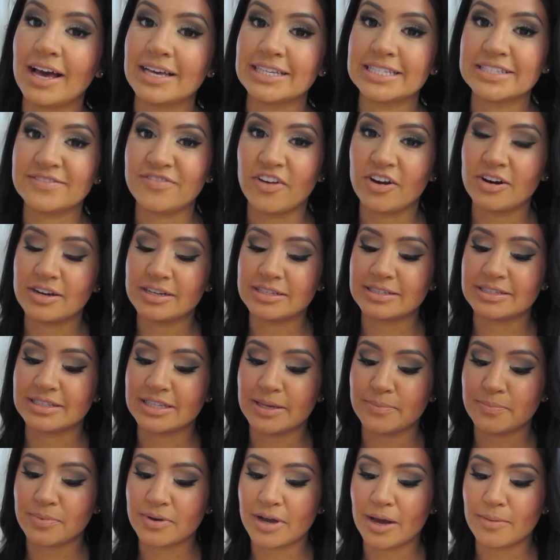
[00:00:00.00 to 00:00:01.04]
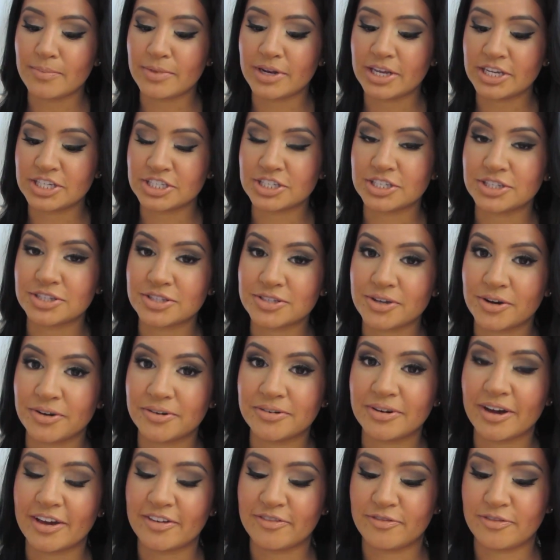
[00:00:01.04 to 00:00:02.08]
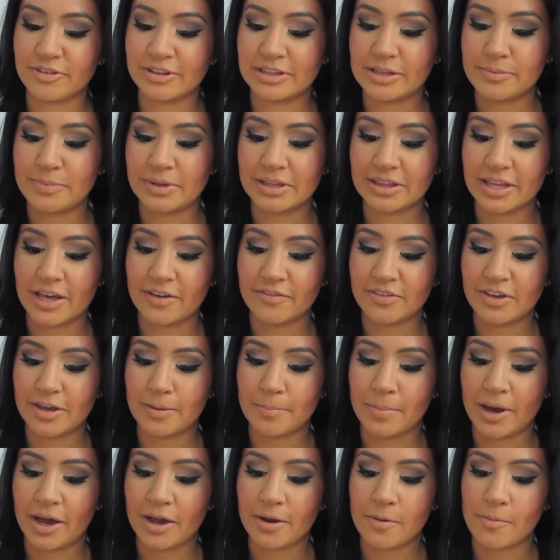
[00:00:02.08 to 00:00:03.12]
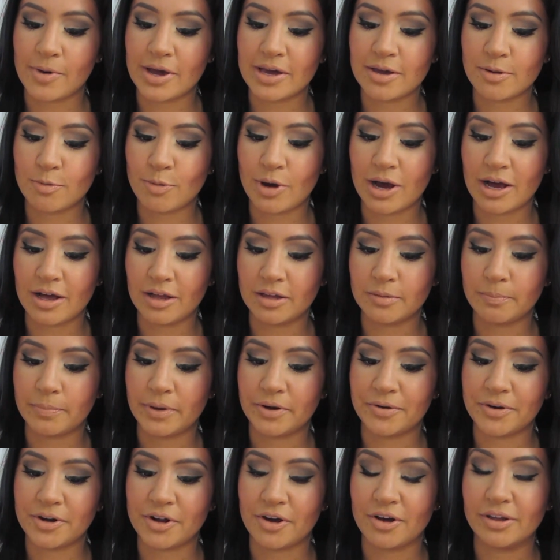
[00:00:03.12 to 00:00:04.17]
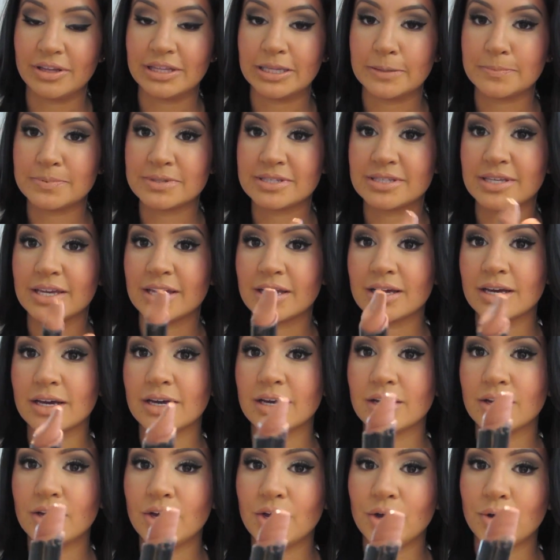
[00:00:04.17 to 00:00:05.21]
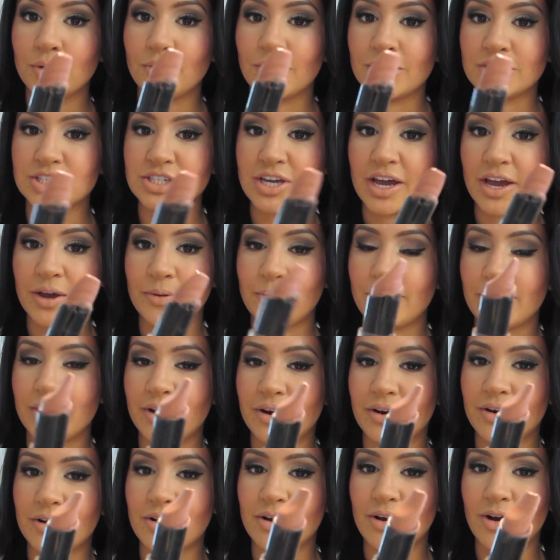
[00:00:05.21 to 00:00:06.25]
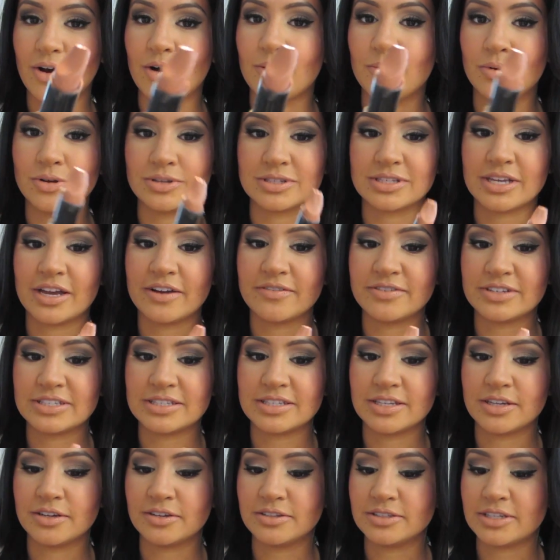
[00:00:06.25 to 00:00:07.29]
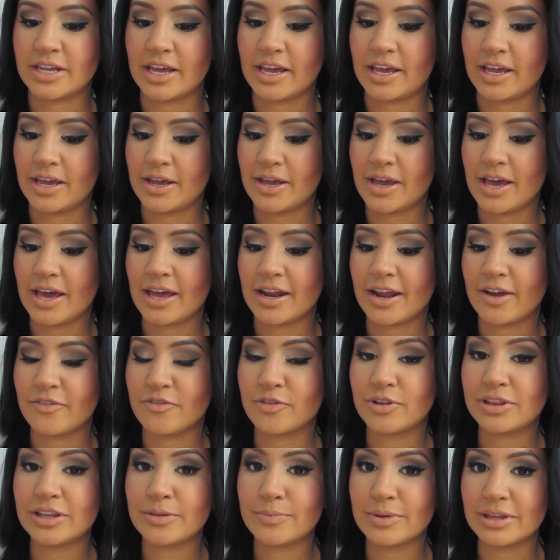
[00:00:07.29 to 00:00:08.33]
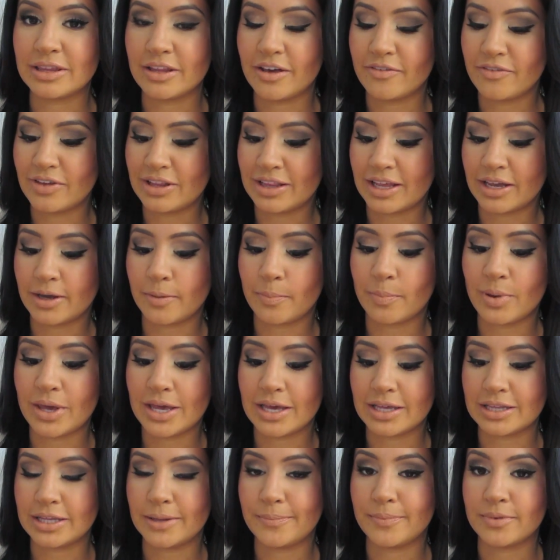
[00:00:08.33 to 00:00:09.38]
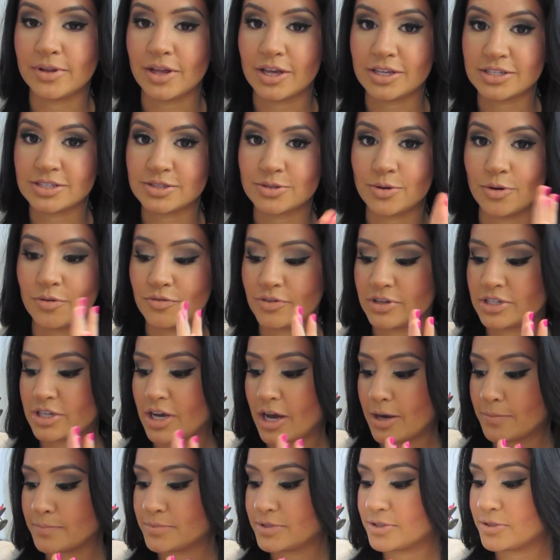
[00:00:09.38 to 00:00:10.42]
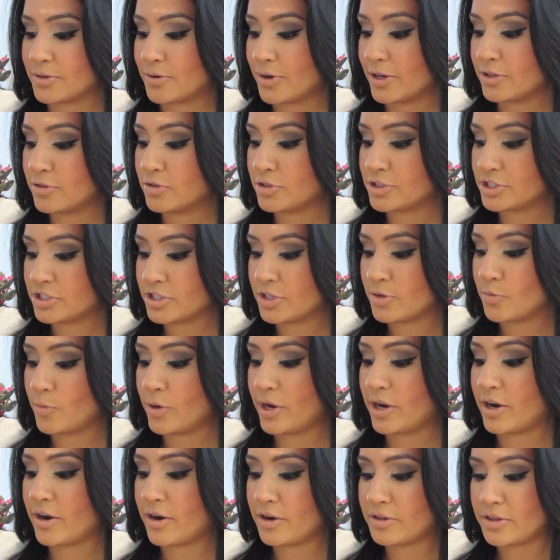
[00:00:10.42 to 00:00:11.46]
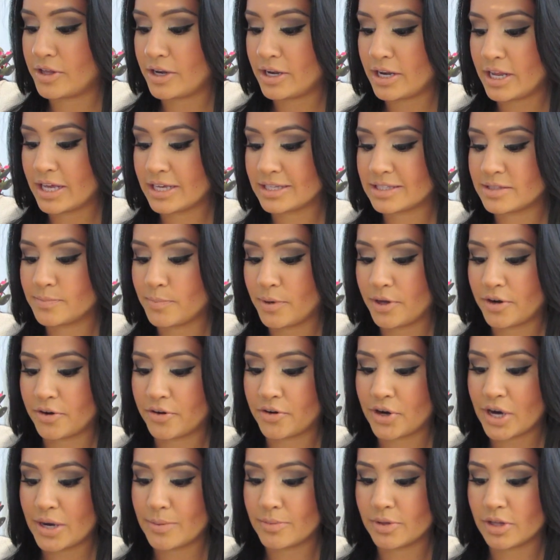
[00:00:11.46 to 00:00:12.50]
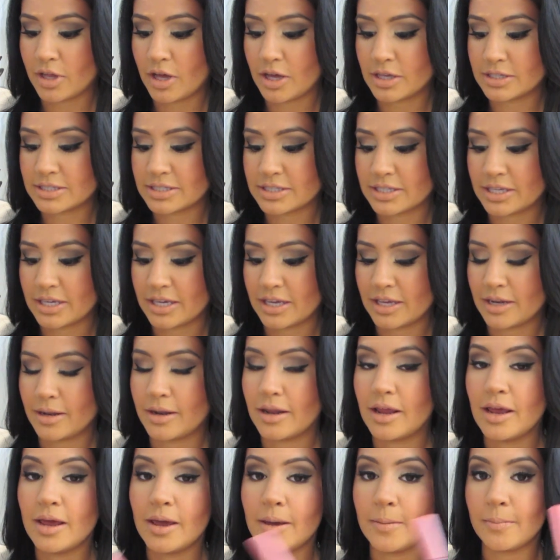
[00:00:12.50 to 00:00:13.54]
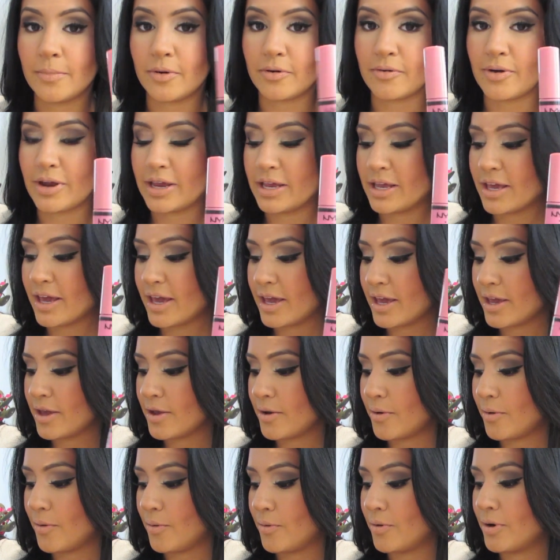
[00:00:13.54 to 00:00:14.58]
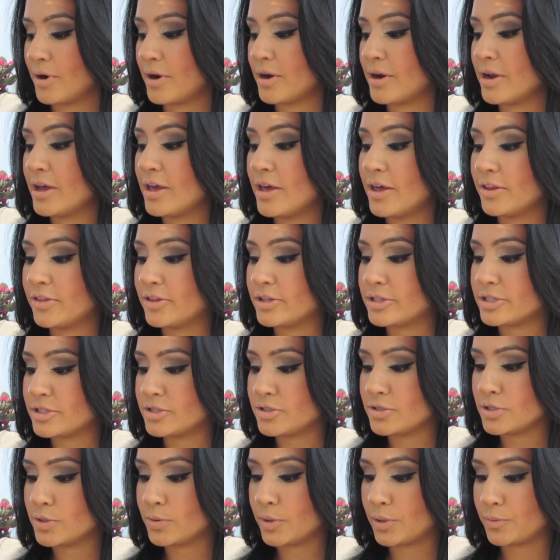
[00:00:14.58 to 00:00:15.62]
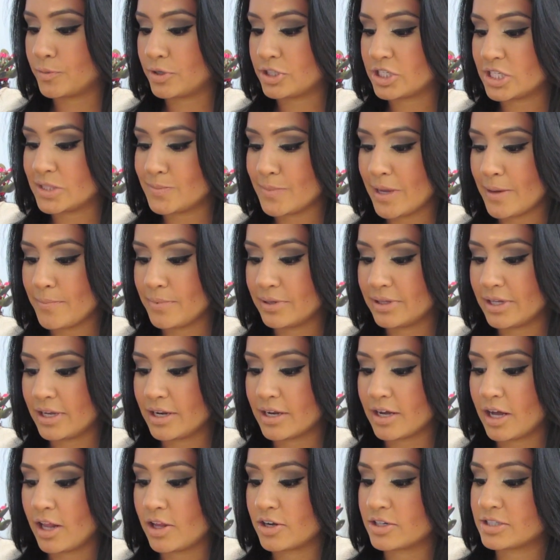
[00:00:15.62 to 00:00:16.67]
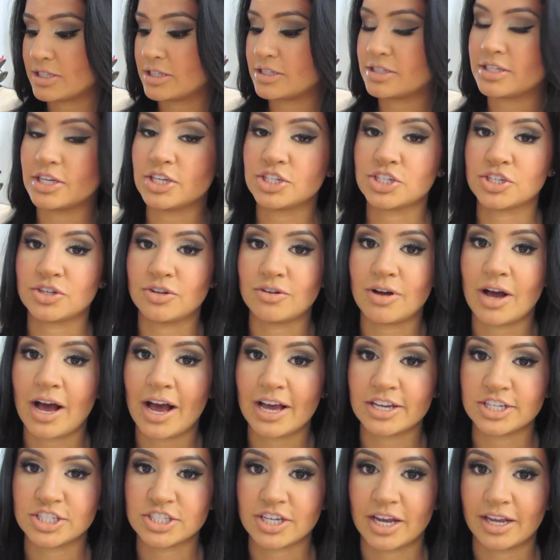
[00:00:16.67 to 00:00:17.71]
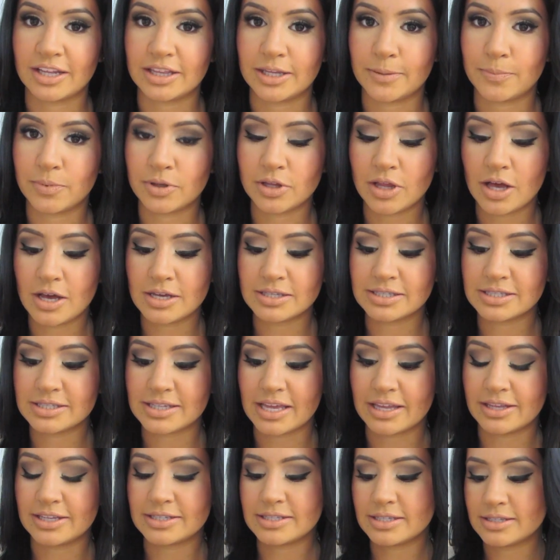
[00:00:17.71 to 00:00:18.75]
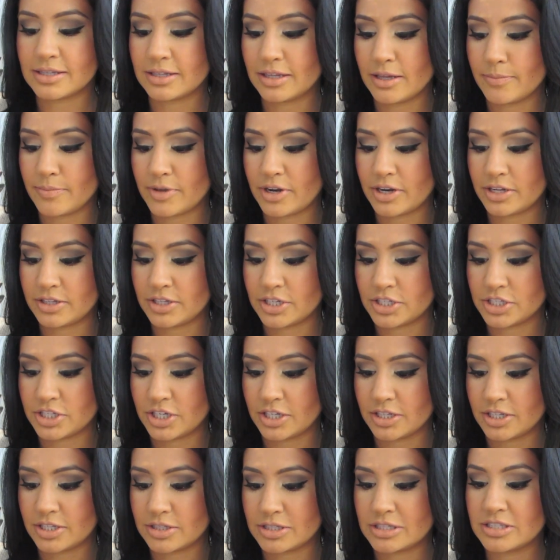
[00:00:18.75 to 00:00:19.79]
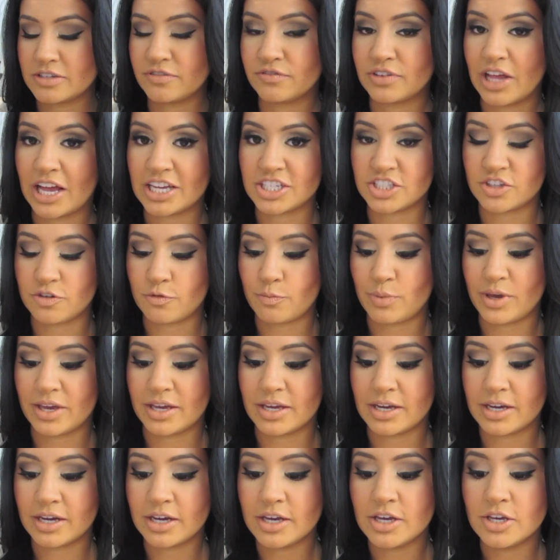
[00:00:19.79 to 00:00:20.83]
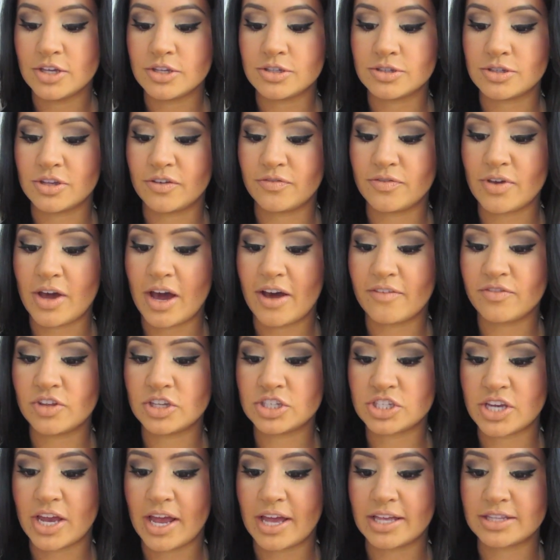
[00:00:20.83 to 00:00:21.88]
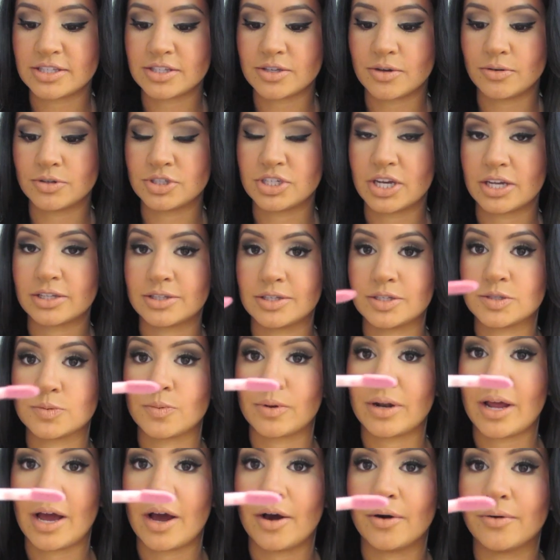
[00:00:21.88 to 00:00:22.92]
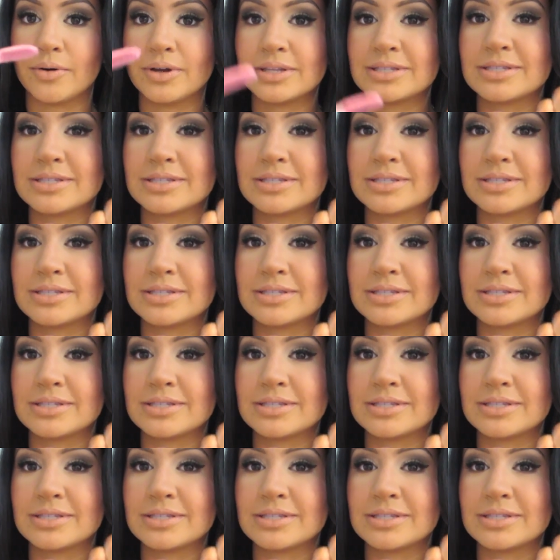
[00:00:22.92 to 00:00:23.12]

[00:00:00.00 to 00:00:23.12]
As far as lip combinations go, I've really been loving my Wet n Wild Bare It All lipstick, which I wear almost every single day, and I've really been loving like a pink lip gloss over top. So I usually wear the NYX Buttercream Gloss in Merengue, or this new one, which is Maybelline Color Sensational High Shine Lip Gloss, and this is a limited edition. This is Flash of Pink, so if you have the chance, go check this one out.